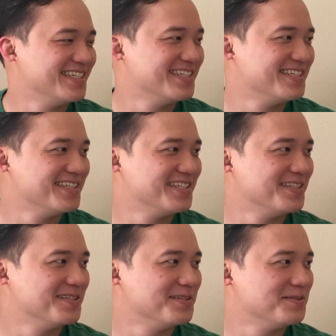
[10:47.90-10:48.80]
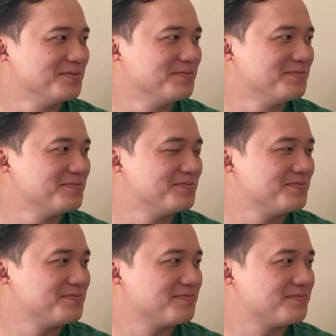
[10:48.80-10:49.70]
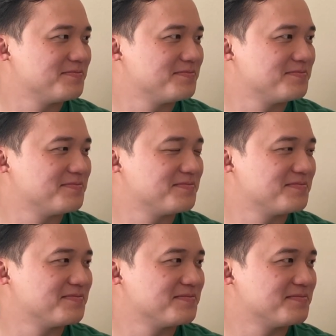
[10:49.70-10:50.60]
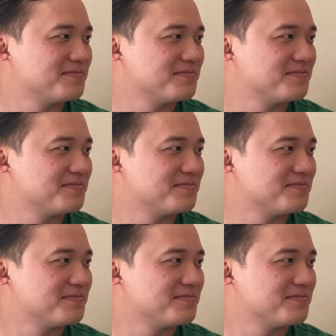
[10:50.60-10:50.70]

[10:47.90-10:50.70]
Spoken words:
(silent)